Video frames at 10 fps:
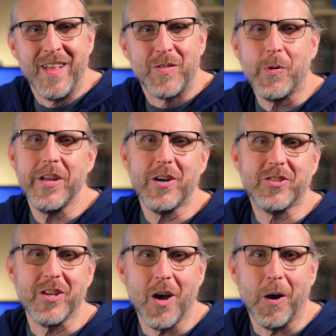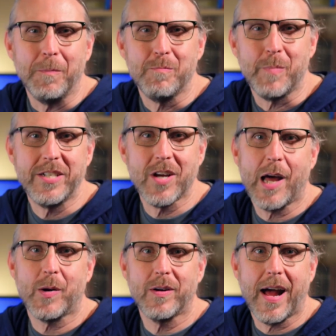3 years ago, my
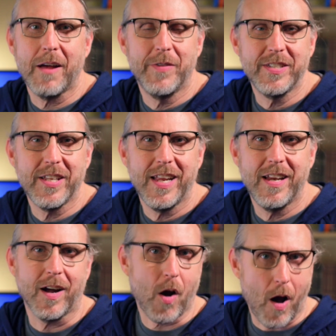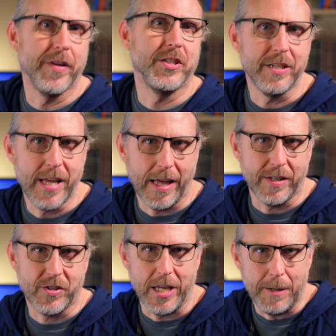daughter and I visited a college in
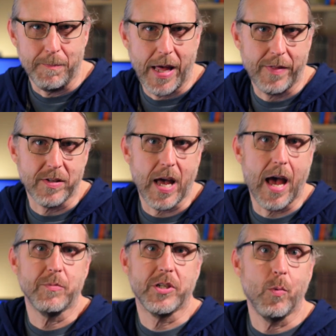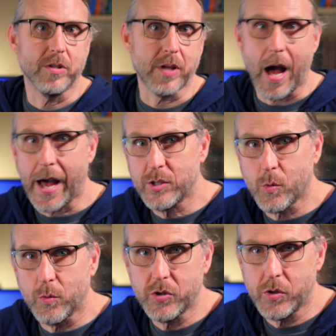Tennessee. At the time, she was a high
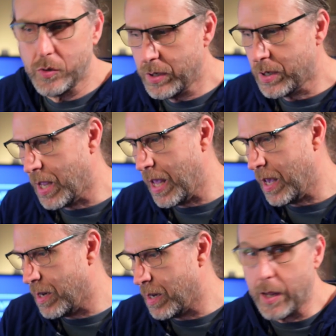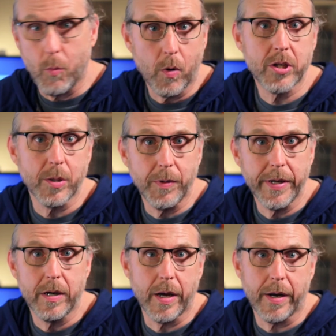school student and a worship
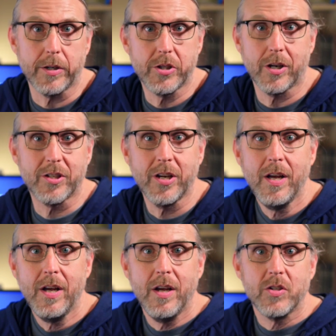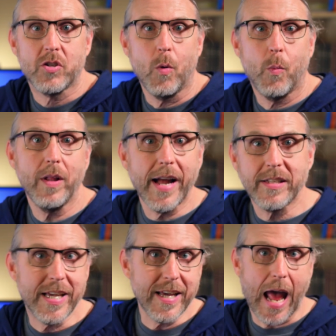leader at our church, so we
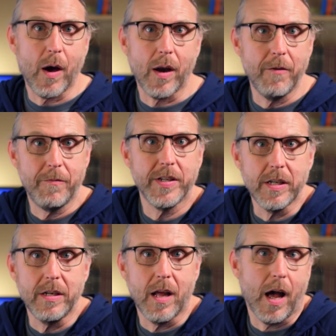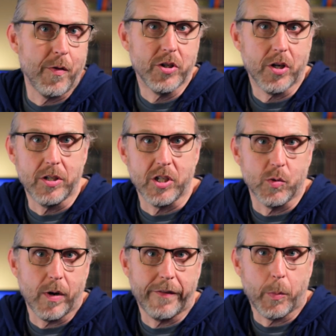like to get out and visit other
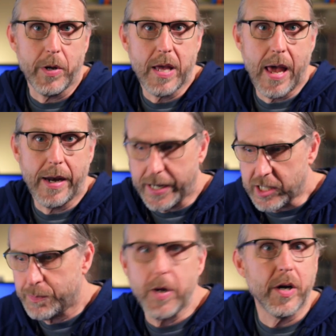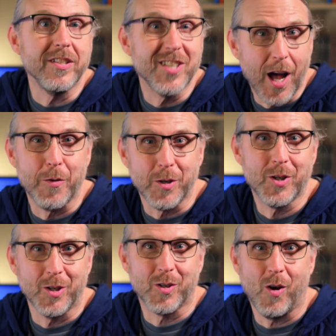churches whenever we can and experience other
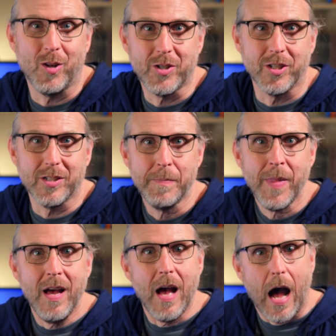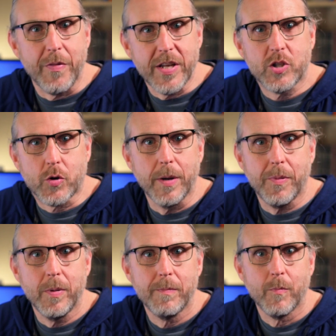church cultures. On this
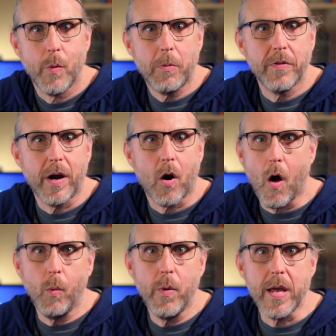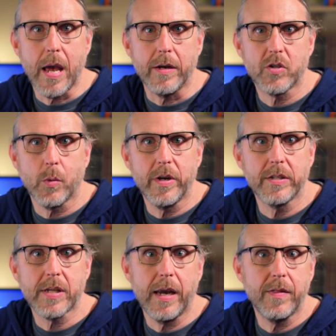trip, we were there all weekend, so we
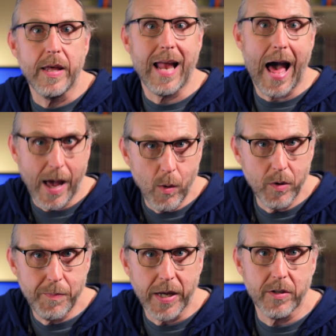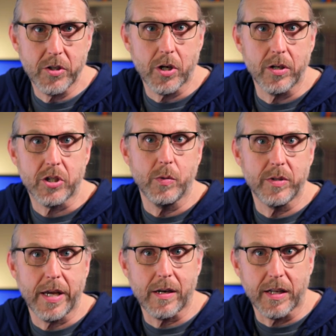decided that I would pick the church to
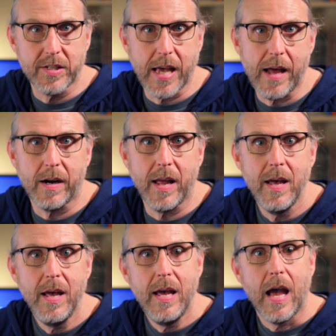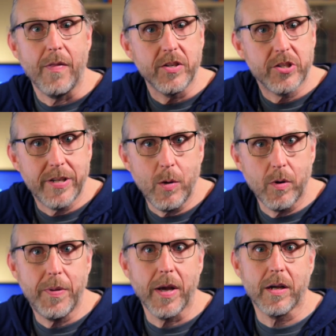attend on Saturday, and then she
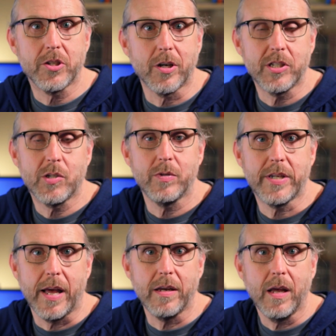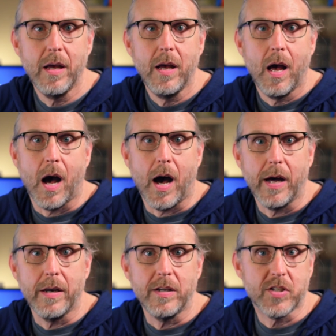would pick a church to attend
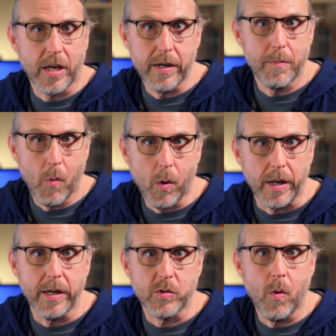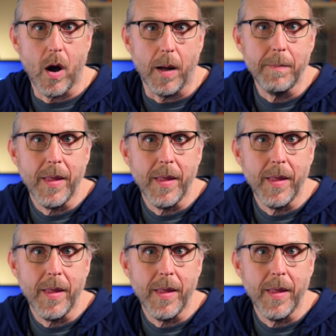on Sunday morning as well.